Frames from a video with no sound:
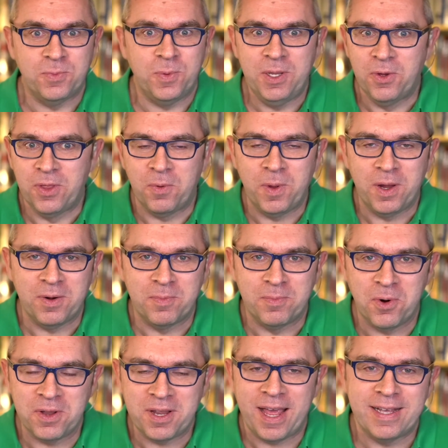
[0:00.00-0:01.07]
we know that we are
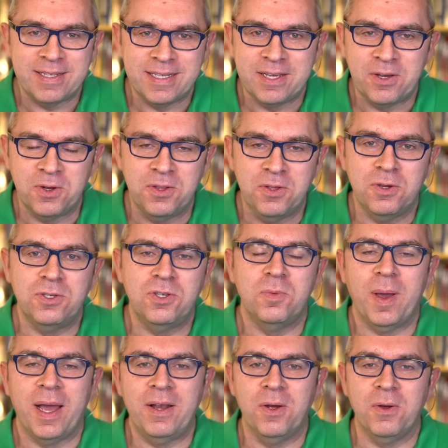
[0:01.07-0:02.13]
broadcasting on
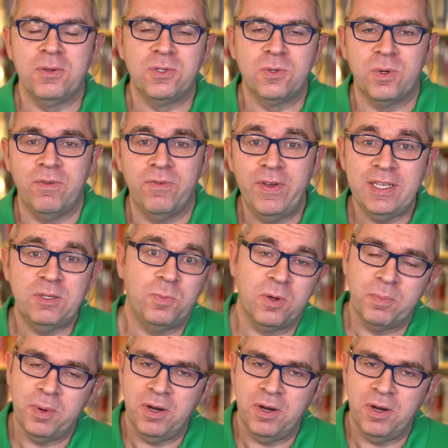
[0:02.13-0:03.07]
YouTube and also on Facebook.